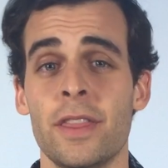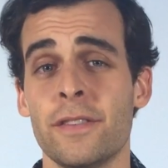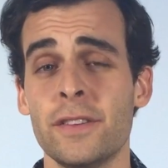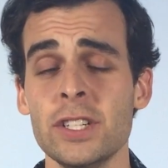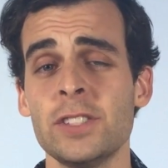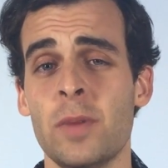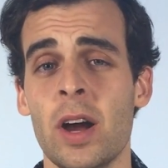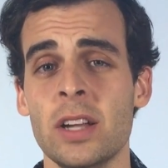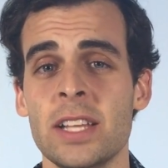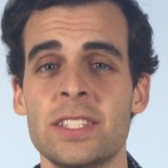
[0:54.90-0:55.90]
The first
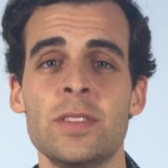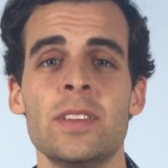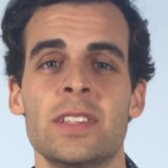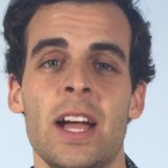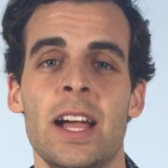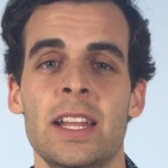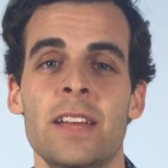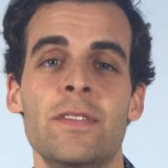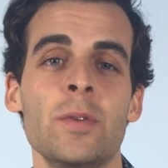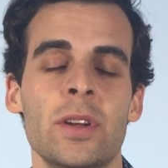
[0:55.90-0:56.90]
bar lets you decide
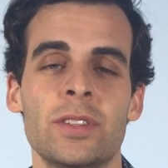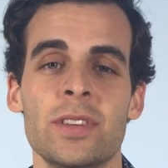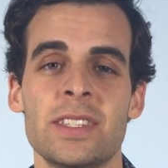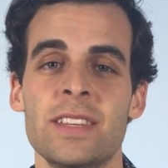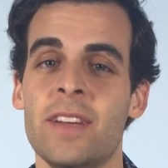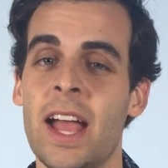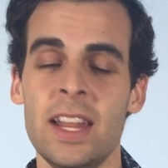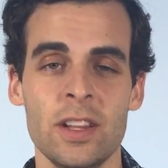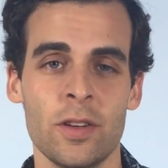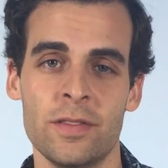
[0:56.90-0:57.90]
if you want to receive
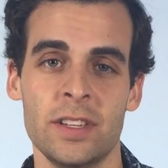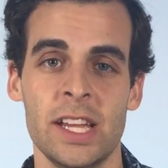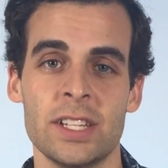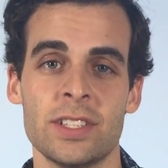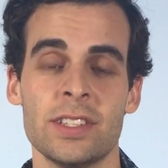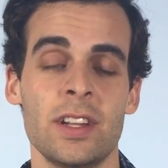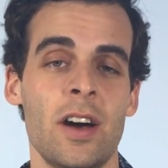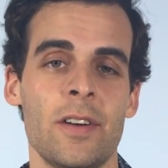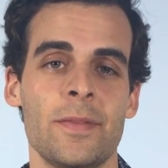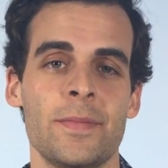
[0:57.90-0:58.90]
any notifications at
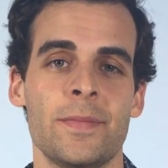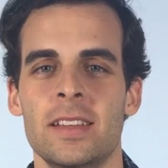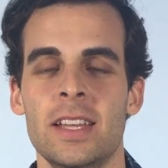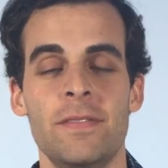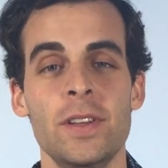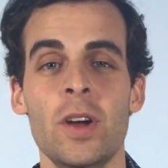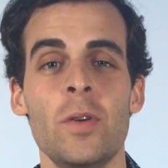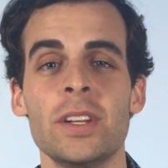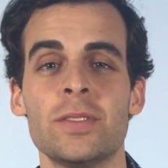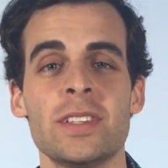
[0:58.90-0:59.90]
all. If you don't
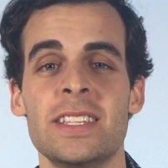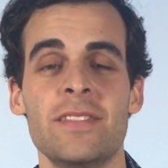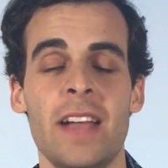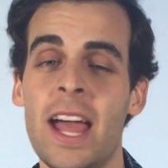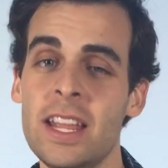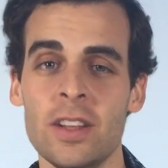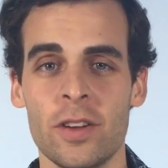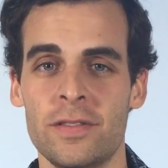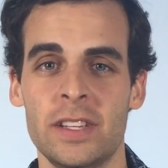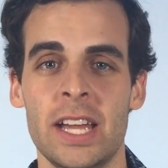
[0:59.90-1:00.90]
want to receive any
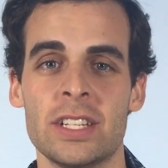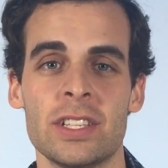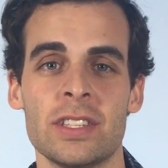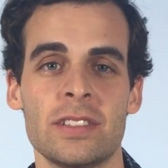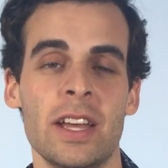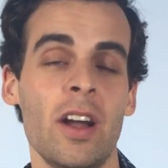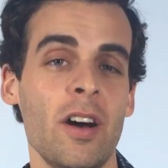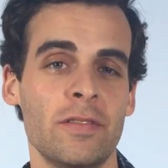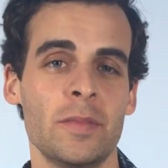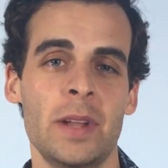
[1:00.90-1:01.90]
notifications at
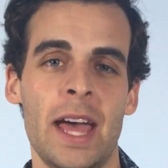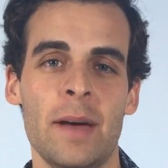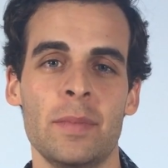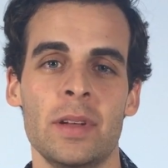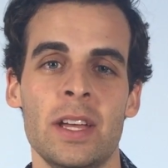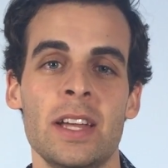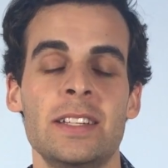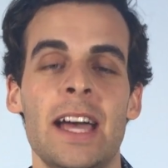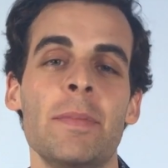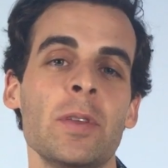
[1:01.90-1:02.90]
all from an app,
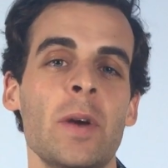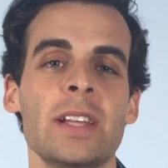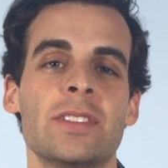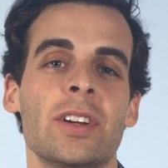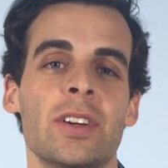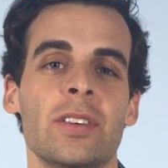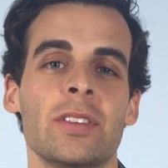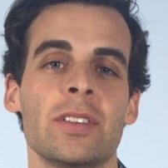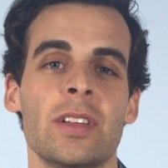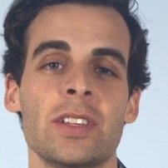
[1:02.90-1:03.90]
tap the white
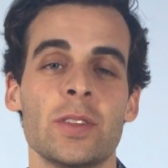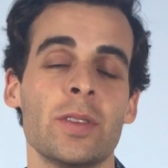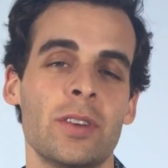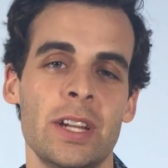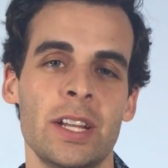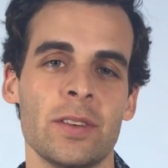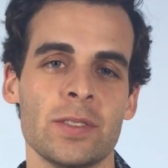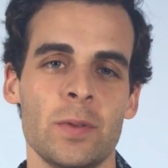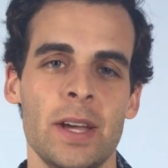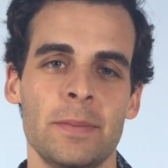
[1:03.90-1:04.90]
circle so the green goes
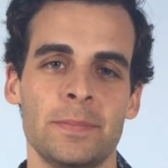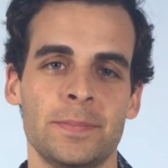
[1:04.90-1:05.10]
away.